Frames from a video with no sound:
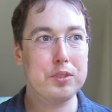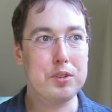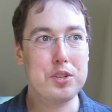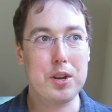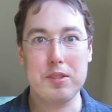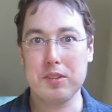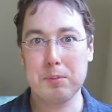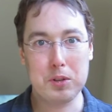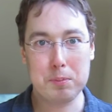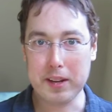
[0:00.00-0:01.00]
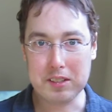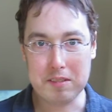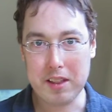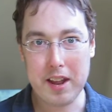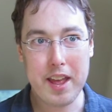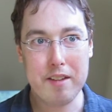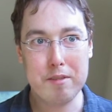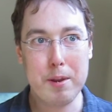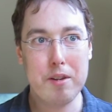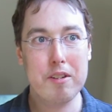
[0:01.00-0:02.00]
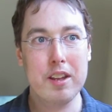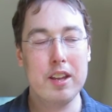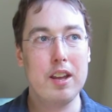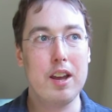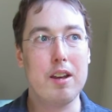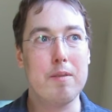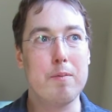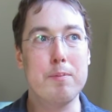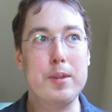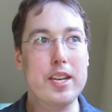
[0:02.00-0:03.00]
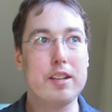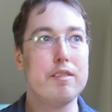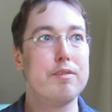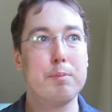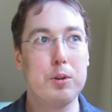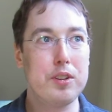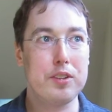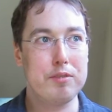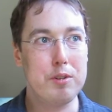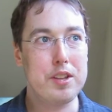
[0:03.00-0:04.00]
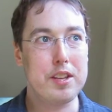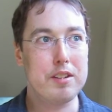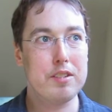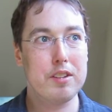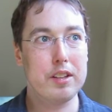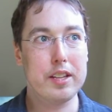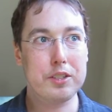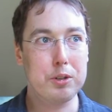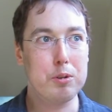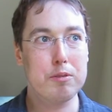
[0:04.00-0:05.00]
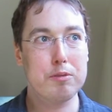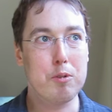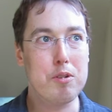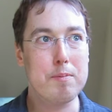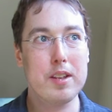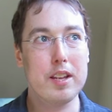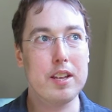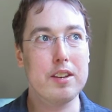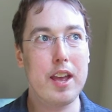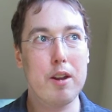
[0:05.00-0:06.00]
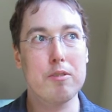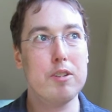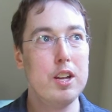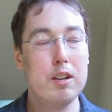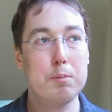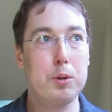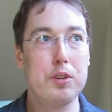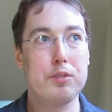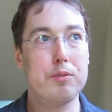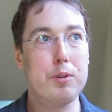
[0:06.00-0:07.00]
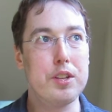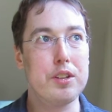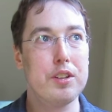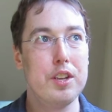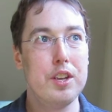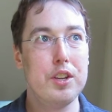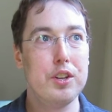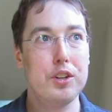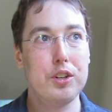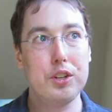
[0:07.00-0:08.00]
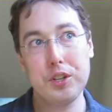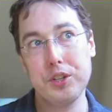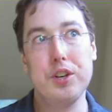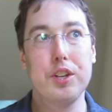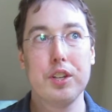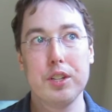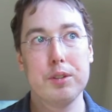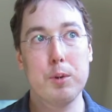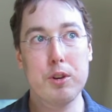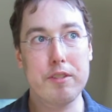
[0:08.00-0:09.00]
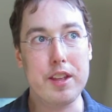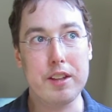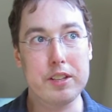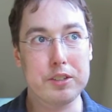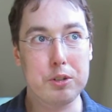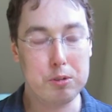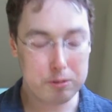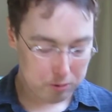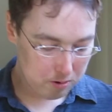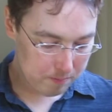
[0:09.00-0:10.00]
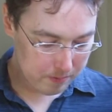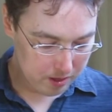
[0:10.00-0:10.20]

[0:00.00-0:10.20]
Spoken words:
to share this perspective that I have about the meaning of protest voting and electoral reform and how protest voting could motivate electoral reform.